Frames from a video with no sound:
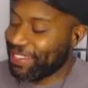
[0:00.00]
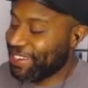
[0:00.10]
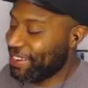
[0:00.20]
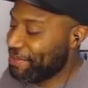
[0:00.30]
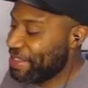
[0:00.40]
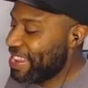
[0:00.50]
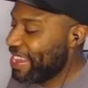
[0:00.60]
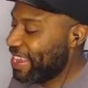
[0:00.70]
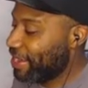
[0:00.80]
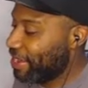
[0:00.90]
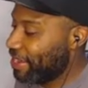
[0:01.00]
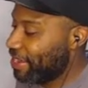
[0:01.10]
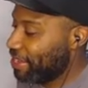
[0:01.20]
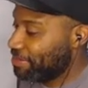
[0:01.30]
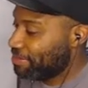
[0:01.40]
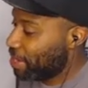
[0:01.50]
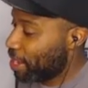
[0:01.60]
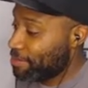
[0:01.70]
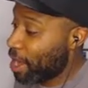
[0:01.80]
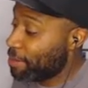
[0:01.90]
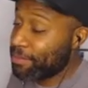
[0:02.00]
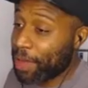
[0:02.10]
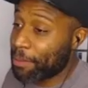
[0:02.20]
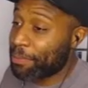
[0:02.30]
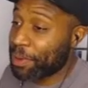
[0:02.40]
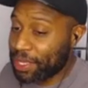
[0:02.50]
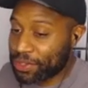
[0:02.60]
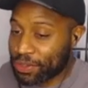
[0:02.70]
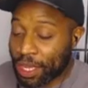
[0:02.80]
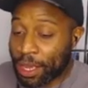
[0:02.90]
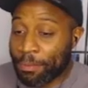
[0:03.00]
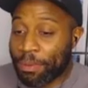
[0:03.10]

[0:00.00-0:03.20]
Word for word: you know what I mean? And uh, like, hey, man, I'm, I'm, I'm blitzed.